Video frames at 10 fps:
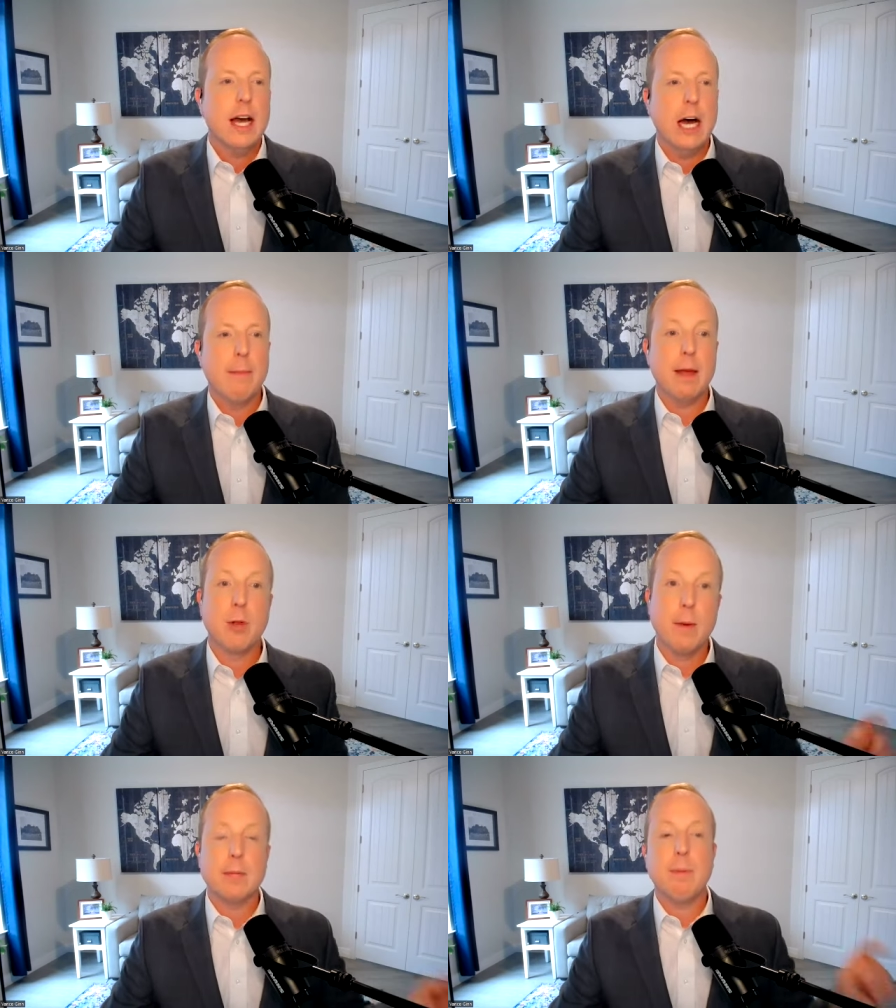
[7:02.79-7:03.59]
Um, the
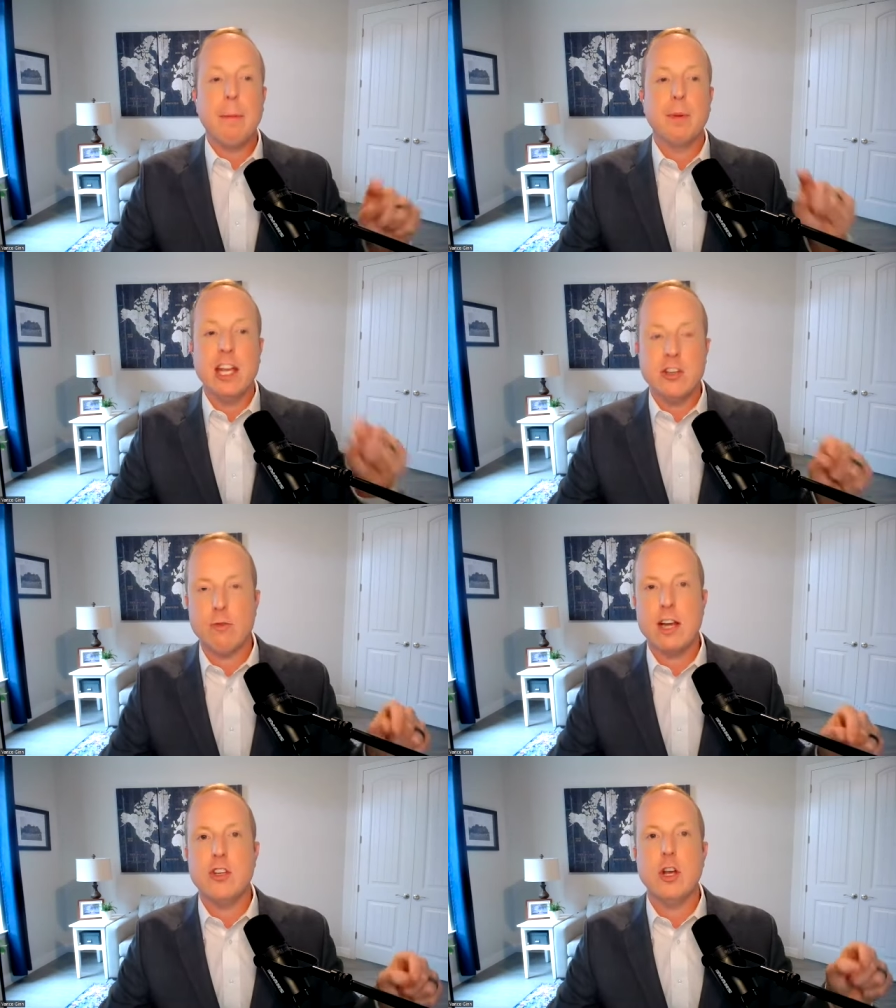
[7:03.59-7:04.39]
employment to
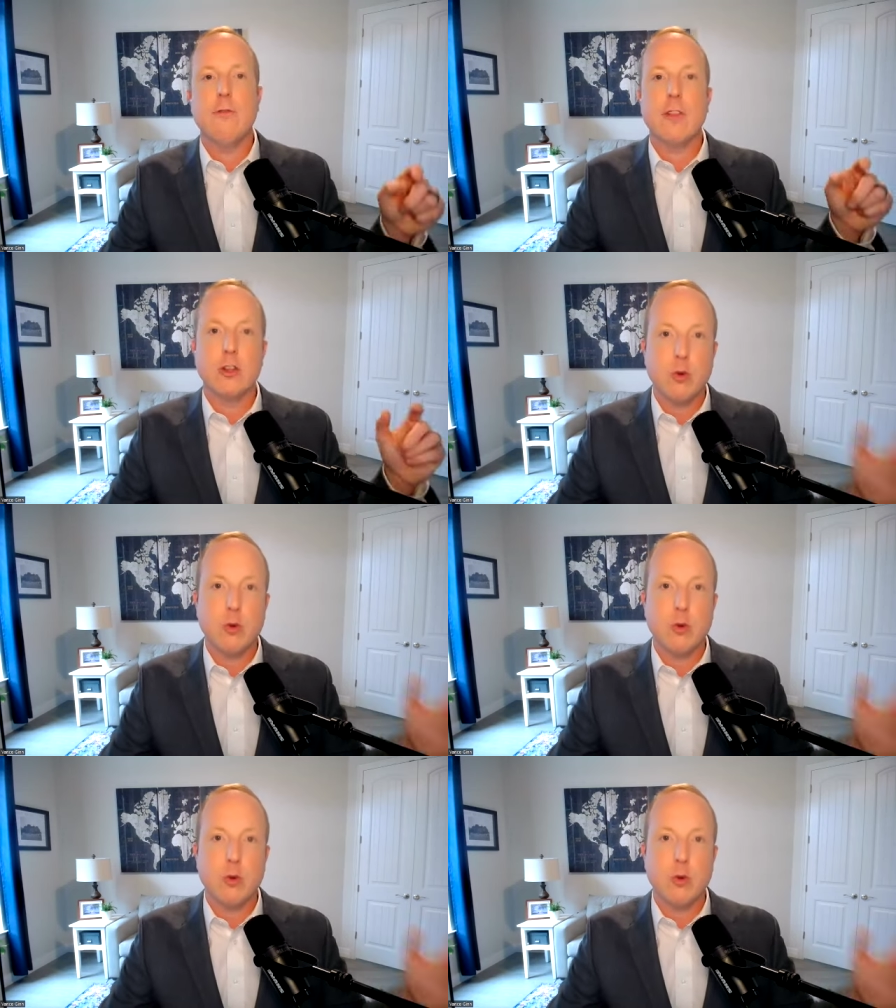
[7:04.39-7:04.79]
population ratio for the